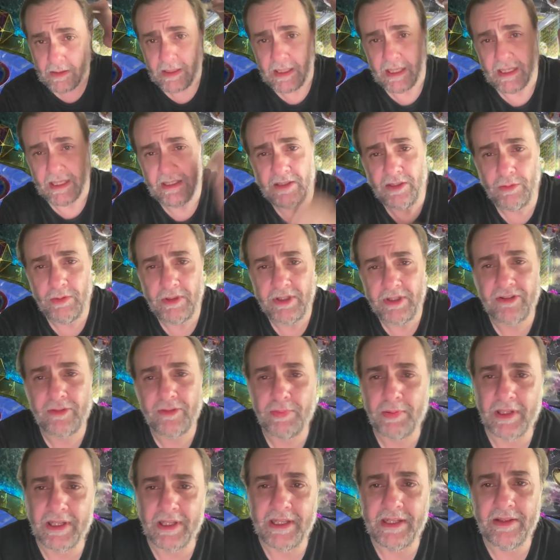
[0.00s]
Can you
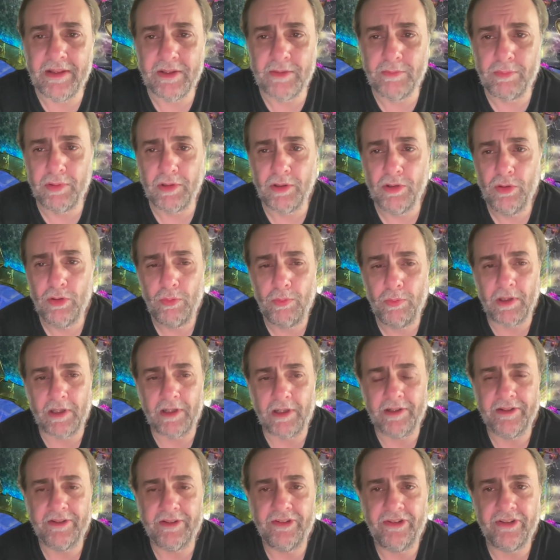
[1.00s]
explain the blue
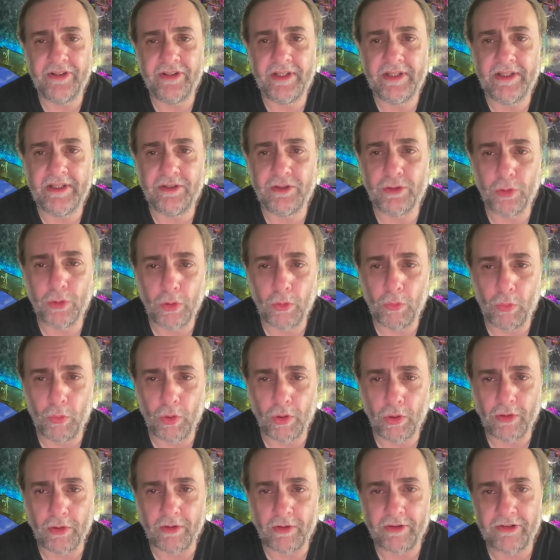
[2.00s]
bloods in your
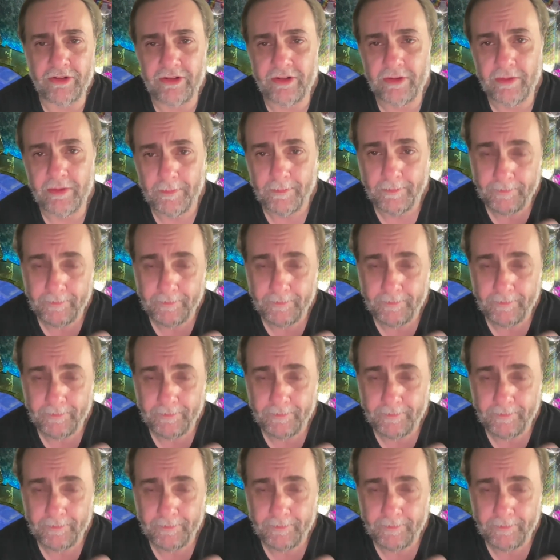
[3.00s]
works?